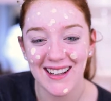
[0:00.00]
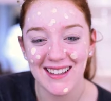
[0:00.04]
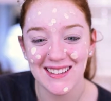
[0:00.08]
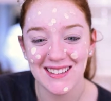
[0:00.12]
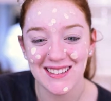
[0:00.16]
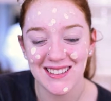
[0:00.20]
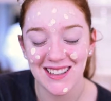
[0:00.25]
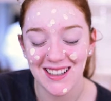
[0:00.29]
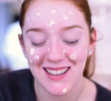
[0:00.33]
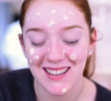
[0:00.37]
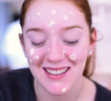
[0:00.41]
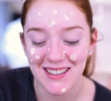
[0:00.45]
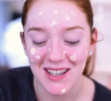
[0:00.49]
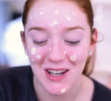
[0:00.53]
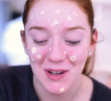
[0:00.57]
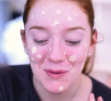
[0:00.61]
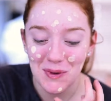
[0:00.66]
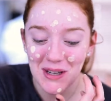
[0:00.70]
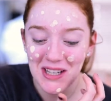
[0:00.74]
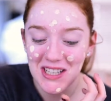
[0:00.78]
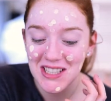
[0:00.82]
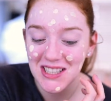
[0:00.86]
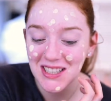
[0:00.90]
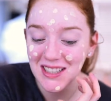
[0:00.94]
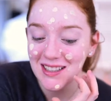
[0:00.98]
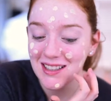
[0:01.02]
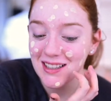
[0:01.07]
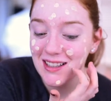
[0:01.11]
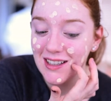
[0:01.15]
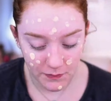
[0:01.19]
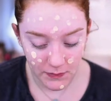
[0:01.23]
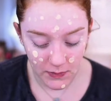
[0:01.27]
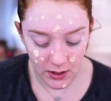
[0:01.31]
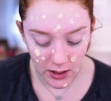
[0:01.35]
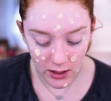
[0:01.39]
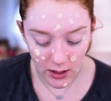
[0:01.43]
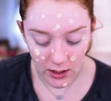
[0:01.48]
I look like a Dalmatian.
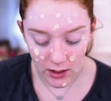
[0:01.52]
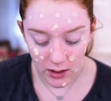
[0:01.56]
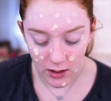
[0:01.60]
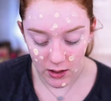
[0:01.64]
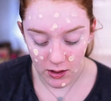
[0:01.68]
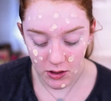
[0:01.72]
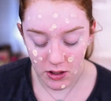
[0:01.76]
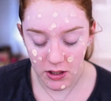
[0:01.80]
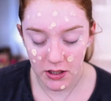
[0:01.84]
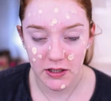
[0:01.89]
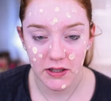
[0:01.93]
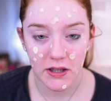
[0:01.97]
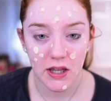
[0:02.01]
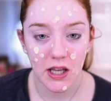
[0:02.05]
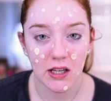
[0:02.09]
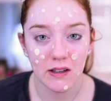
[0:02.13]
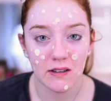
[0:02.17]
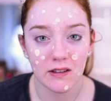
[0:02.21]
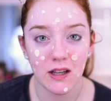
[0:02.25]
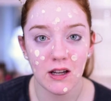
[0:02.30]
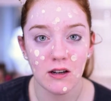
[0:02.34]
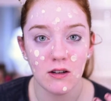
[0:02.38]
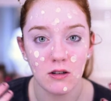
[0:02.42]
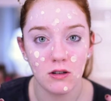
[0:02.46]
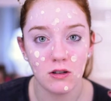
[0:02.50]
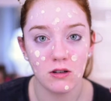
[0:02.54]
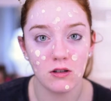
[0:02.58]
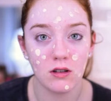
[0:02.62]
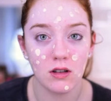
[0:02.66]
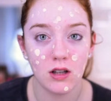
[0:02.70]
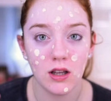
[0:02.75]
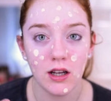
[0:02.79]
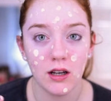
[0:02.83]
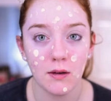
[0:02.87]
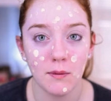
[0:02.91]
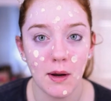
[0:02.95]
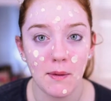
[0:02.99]
Just things that'll
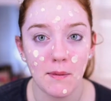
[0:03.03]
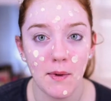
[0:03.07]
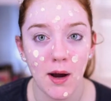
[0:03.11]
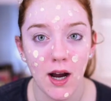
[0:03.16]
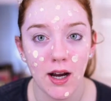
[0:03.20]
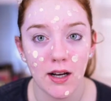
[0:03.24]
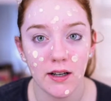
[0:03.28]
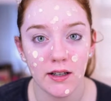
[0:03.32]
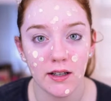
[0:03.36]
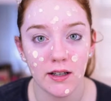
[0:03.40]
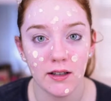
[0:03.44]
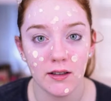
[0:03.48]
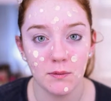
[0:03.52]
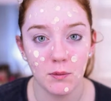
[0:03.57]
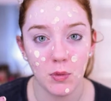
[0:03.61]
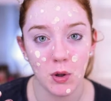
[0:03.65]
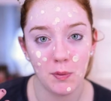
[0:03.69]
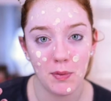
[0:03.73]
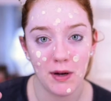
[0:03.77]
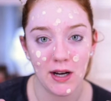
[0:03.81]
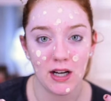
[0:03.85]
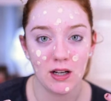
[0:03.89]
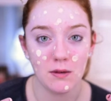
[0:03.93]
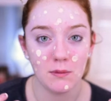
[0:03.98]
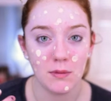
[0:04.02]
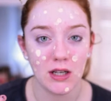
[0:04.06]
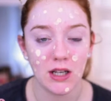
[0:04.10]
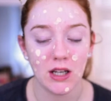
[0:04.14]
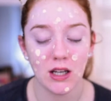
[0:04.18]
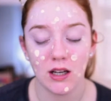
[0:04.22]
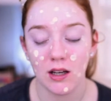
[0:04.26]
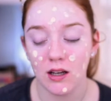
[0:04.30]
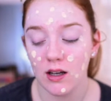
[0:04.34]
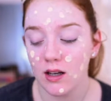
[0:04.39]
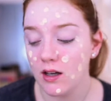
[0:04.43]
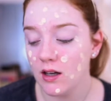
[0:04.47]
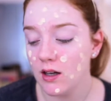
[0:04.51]
clear my mind and prepare
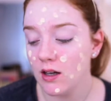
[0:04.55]
me